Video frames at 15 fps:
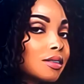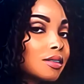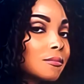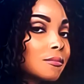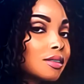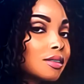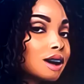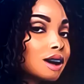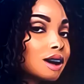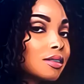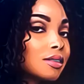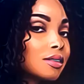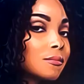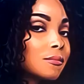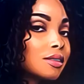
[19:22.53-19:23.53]
So she
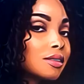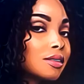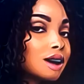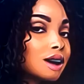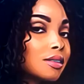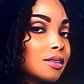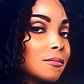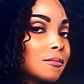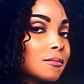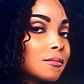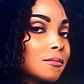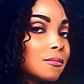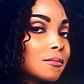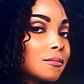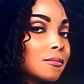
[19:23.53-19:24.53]
brings up what went down with
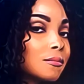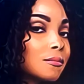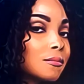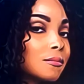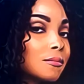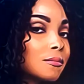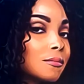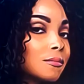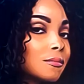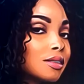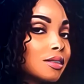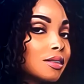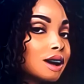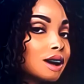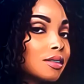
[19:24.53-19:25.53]
Marlo and Drew,
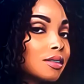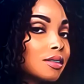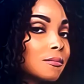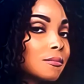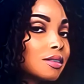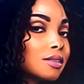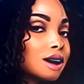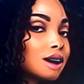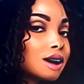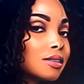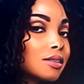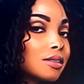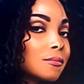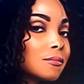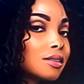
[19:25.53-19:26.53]
and Marlo ended
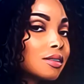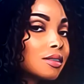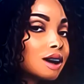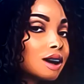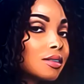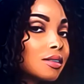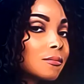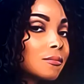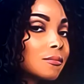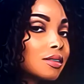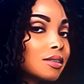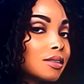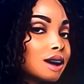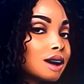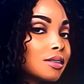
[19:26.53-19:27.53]
up apologizing.
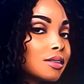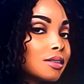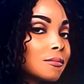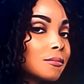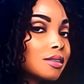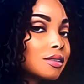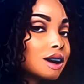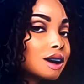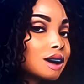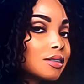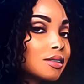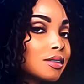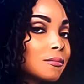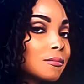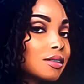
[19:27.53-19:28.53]
Now, we all
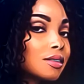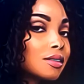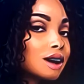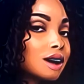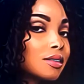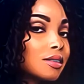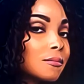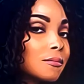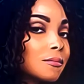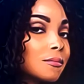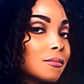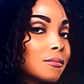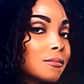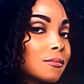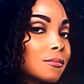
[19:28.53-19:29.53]
know that
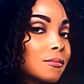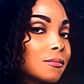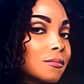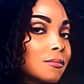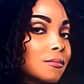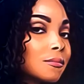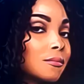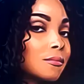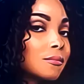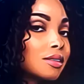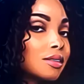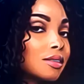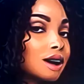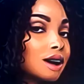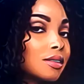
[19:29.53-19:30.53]
Marlo ain't
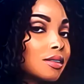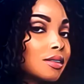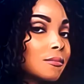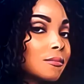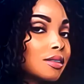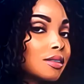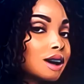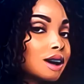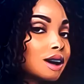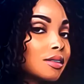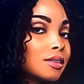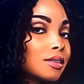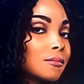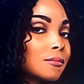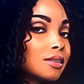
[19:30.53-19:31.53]
real, and we know this
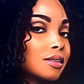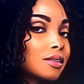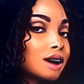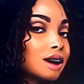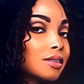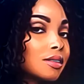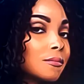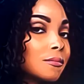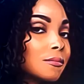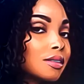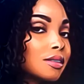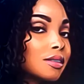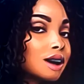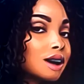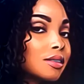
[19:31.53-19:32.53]
apology ain't
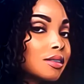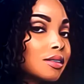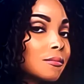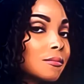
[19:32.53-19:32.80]
real,